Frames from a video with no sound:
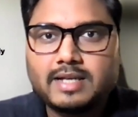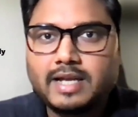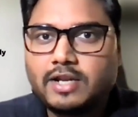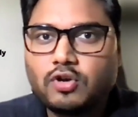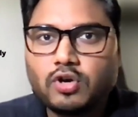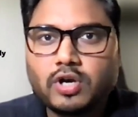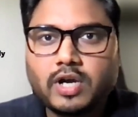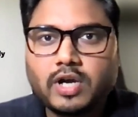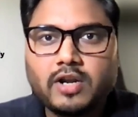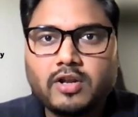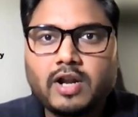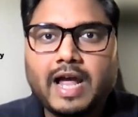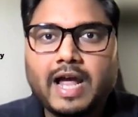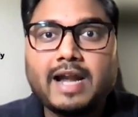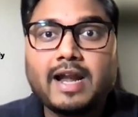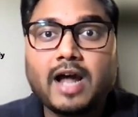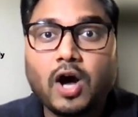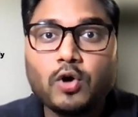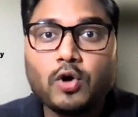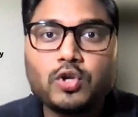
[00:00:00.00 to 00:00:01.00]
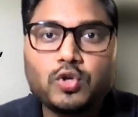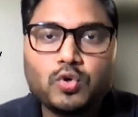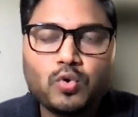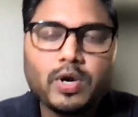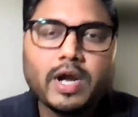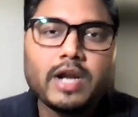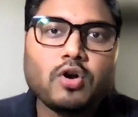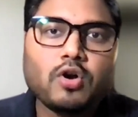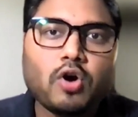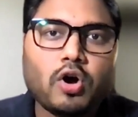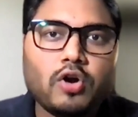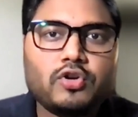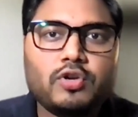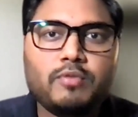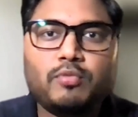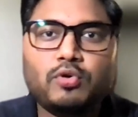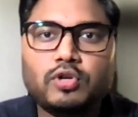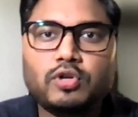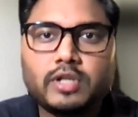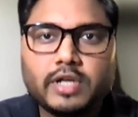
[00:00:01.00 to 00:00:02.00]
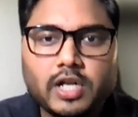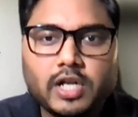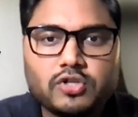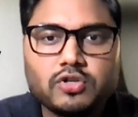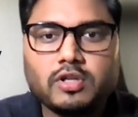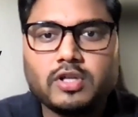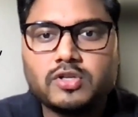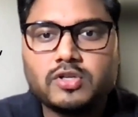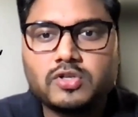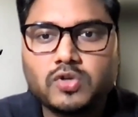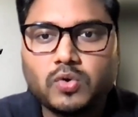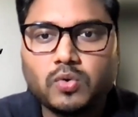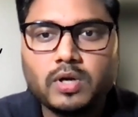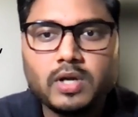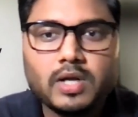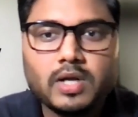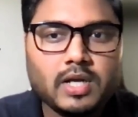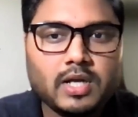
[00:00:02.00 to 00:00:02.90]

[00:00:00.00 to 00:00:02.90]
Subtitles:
in your career, and how you can contribute to the culture of the school.